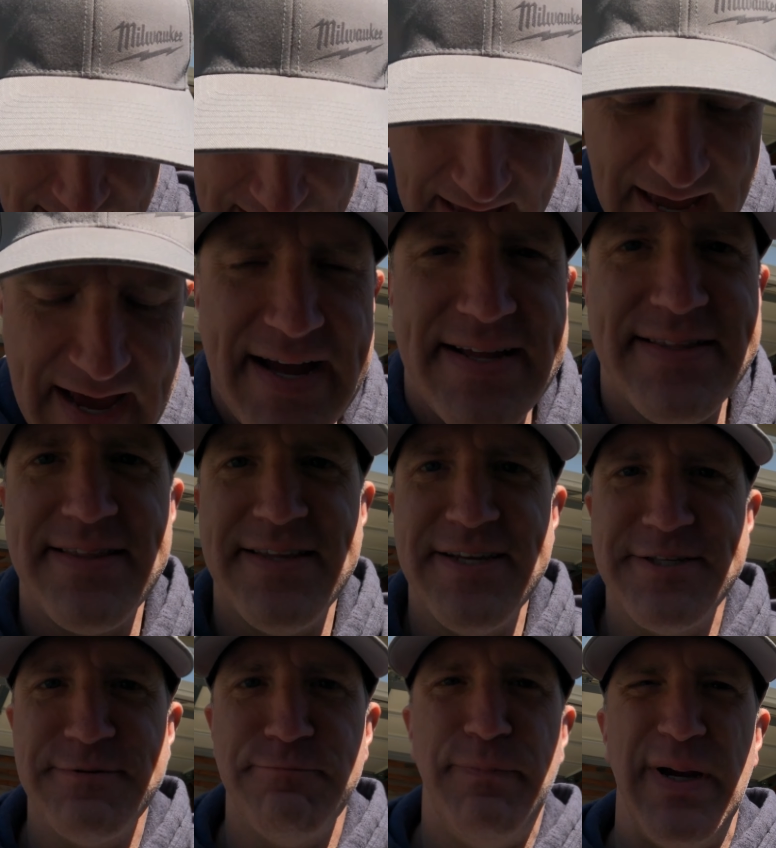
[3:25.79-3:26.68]
at
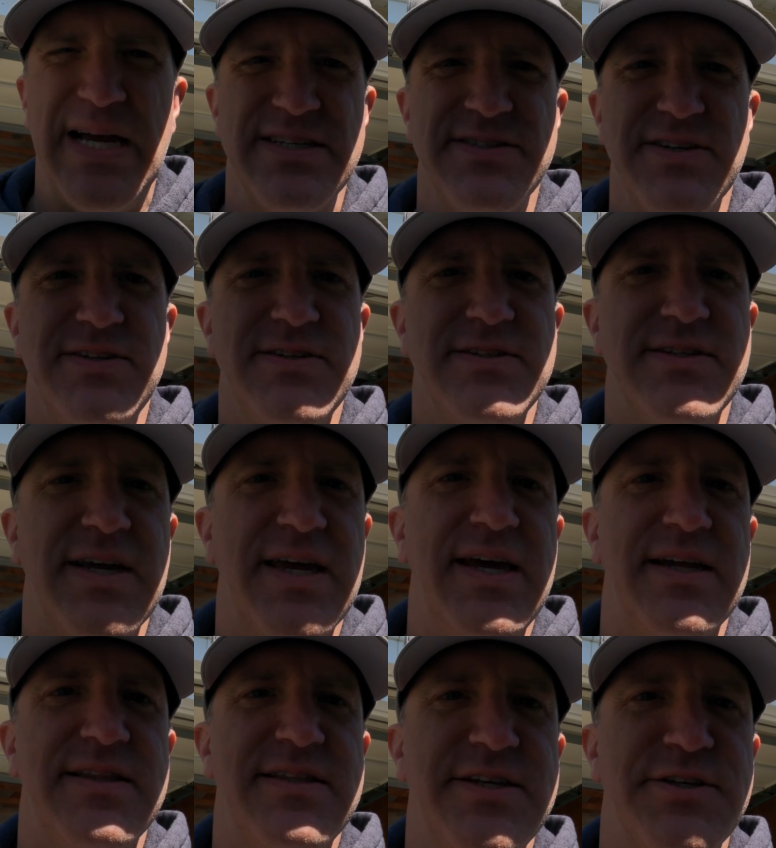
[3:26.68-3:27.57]
this bezel to
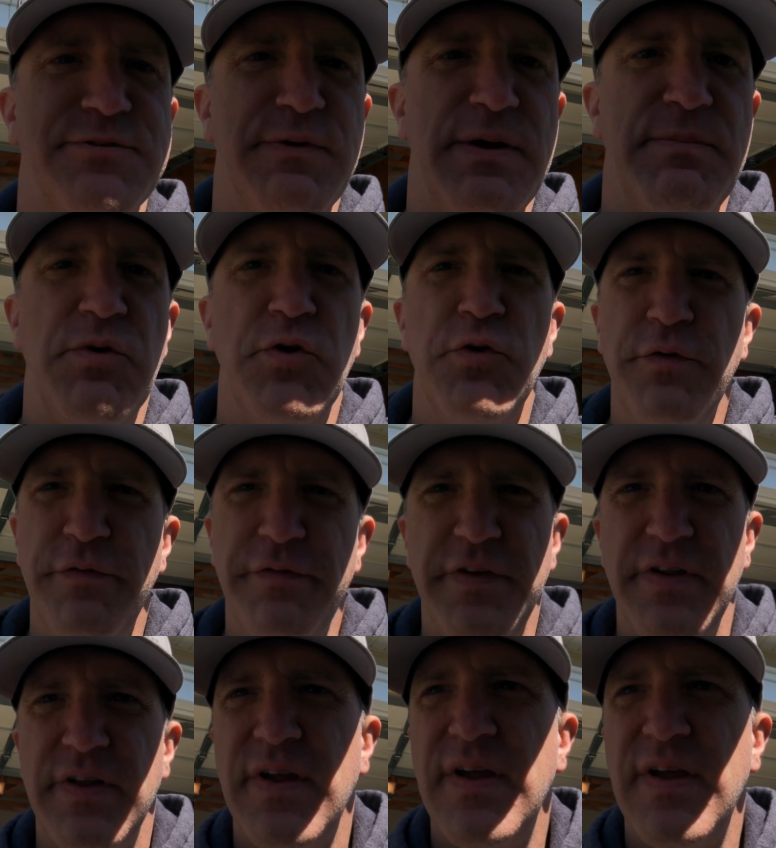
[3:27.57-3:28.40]
get this removed.